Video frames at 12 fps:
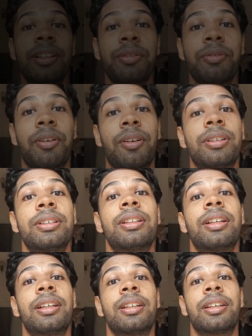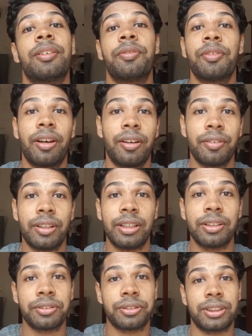want. Like if you have any
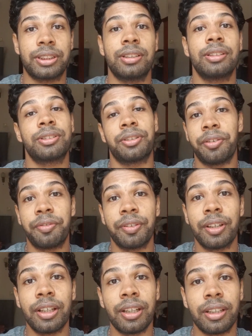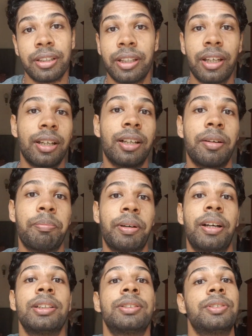questions, or if there are
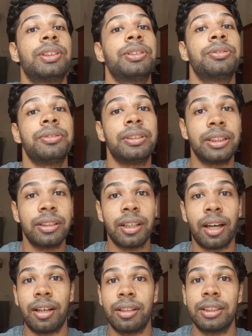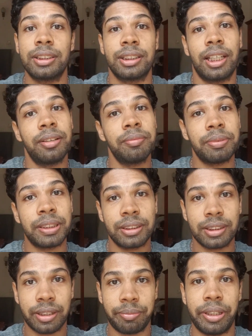parts which you didn't understand, please
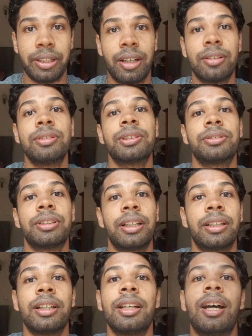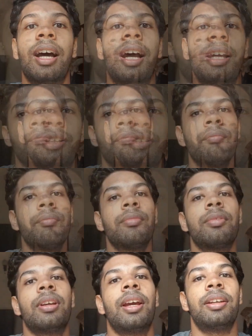comment down so that I know.
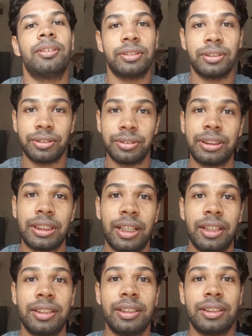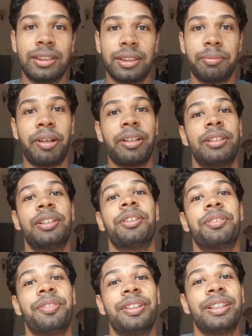And also share this among your
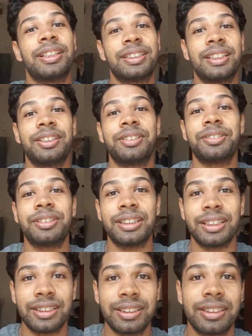fitness enthusiasts,